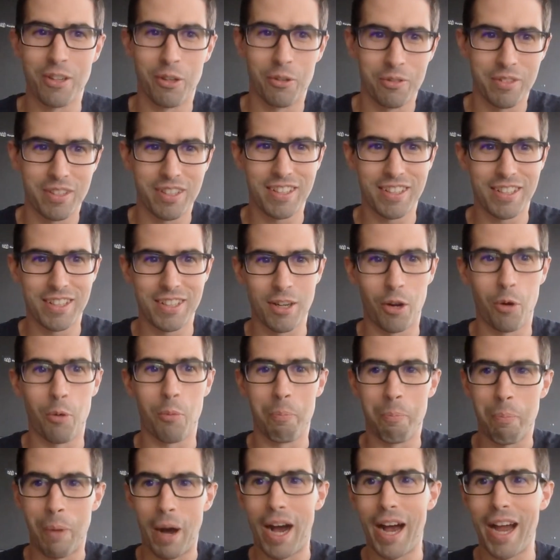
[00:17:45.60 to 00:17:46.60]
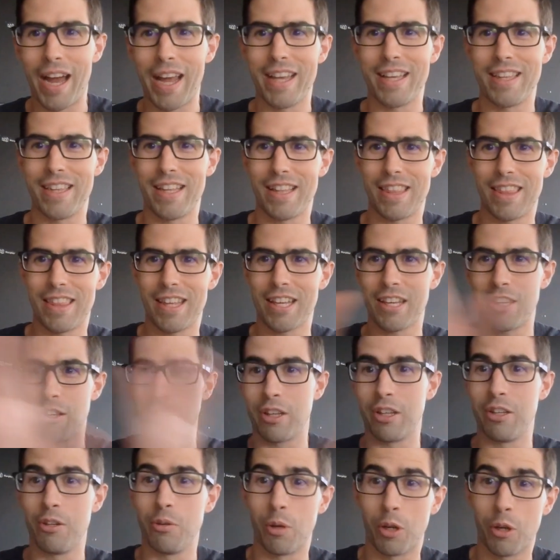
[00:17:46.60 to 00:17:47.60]
Don't buy and then think you
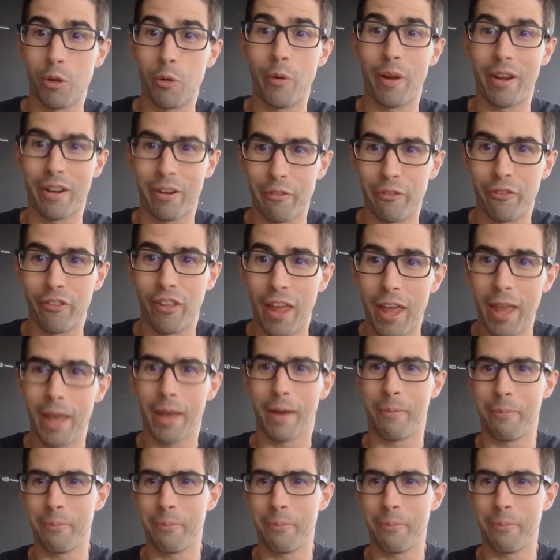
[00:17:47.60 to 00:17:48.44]
can do a quick flip.